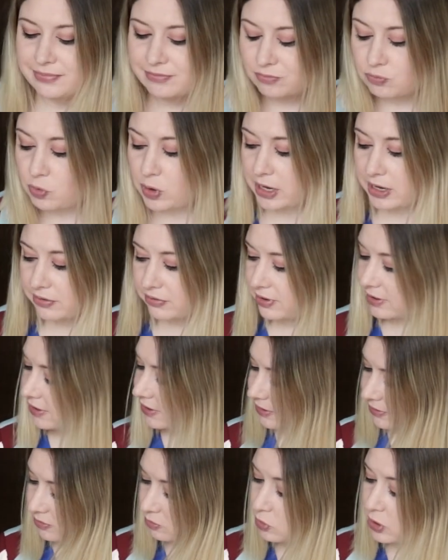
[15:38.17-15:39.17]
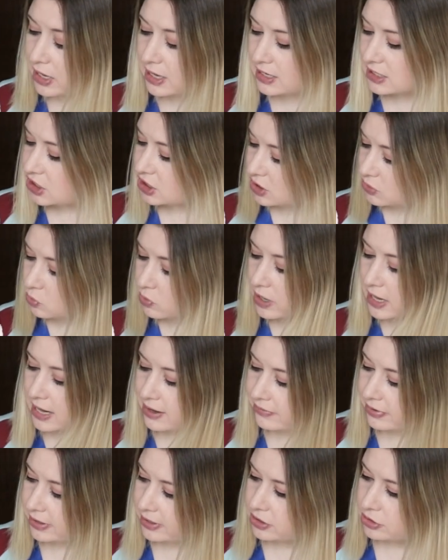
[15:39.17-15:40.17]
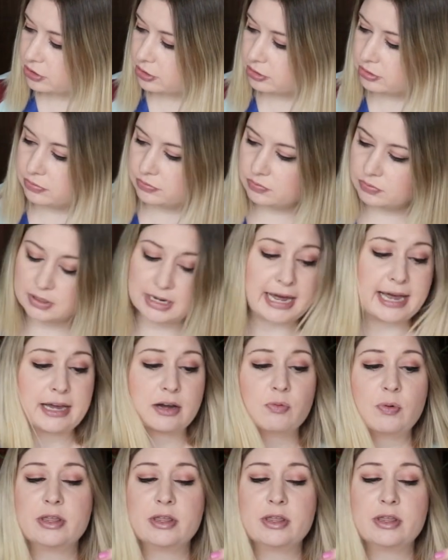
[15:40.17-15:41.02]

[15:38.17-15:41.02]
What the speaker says: it's just whatever you like,